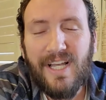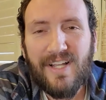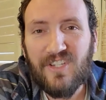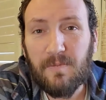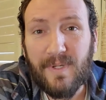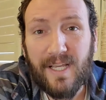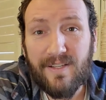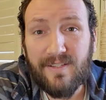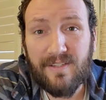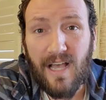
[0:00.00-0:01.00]
just
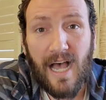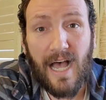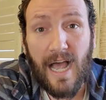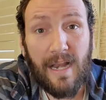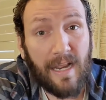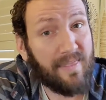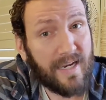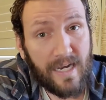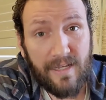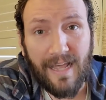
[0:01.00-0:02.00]
because I, I think I,